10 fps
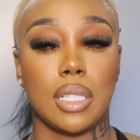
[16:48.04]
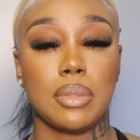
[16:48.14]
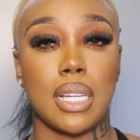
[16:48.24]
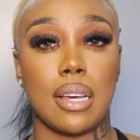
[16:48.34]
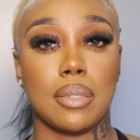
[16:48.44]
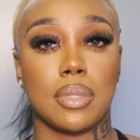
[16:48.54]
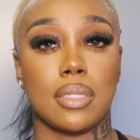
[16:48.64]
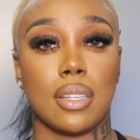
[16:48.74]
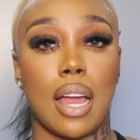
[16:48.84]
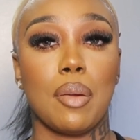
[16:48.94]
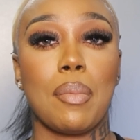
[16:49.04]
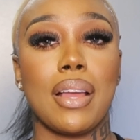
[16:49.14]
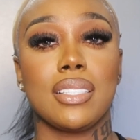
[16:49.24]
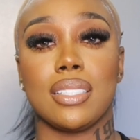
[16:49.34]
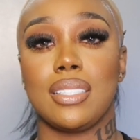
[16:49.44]
Sometimes. I remember
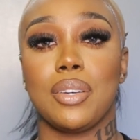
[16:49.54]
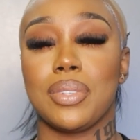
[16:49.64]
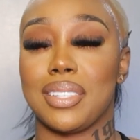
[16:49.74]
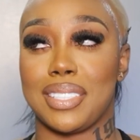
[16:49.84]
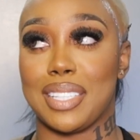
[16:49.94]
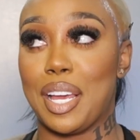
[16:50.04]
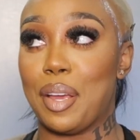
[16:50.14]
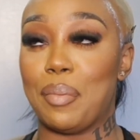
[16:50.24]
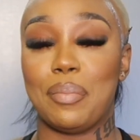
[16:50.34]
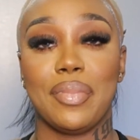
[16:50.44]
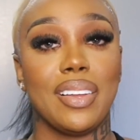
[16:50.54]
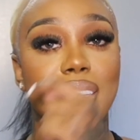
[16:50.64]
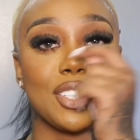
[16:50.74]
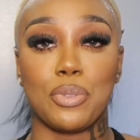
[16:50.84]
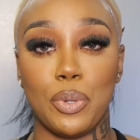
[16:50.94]
I used to stick with the same
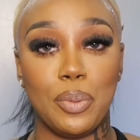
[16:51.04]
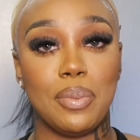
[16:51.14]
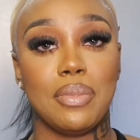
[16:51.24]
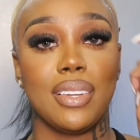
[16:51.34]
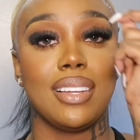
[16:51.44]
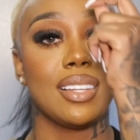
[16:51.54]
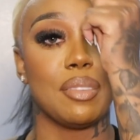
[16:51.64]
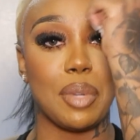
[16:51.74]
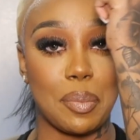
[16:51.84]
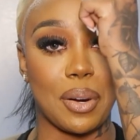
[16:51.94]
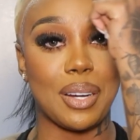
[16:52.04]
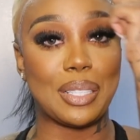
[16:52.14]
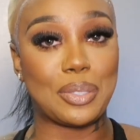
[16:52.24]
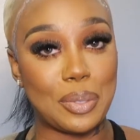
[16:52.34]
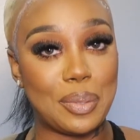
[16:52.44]
swoop, middle
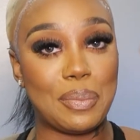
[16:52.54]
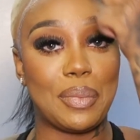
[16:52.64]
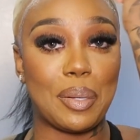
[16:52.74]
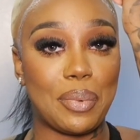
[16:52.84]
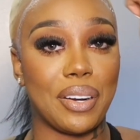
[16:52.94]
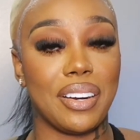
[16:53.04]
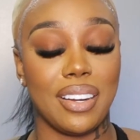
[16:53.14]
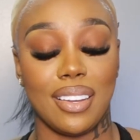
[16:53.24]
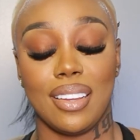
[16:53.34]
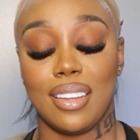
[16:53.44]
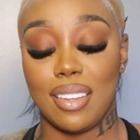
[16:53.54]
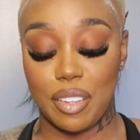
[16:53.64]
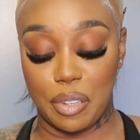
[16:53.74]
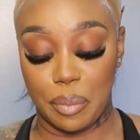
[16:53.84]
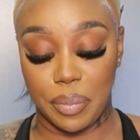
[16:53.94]
part, swoop, middle part.
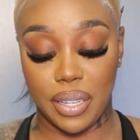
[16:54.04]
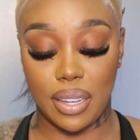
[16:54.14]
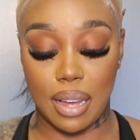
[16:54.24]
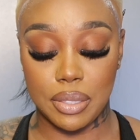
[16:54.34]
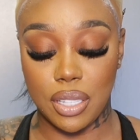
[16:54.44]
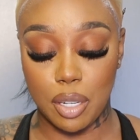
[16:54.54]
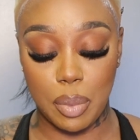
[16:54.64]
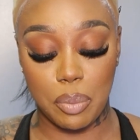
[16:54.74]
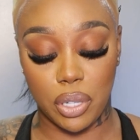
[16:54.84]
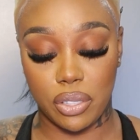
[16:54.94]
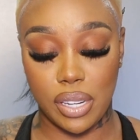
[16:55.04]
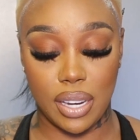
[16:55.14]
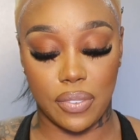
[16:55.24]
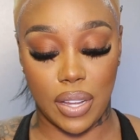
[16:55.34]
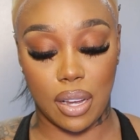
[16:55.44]
But I'm starting to be more
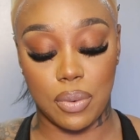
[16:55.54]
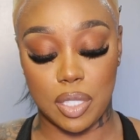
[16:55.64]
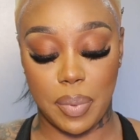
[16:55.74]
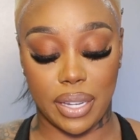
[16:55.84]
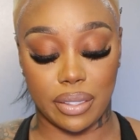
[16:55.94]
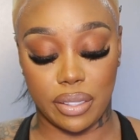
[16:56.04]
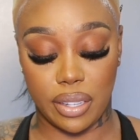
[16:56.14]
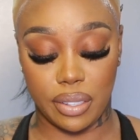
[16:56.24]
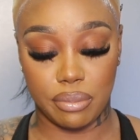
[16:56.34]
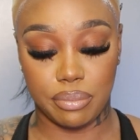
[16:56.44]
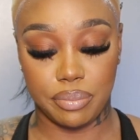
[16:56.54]
creative like I was back in the day.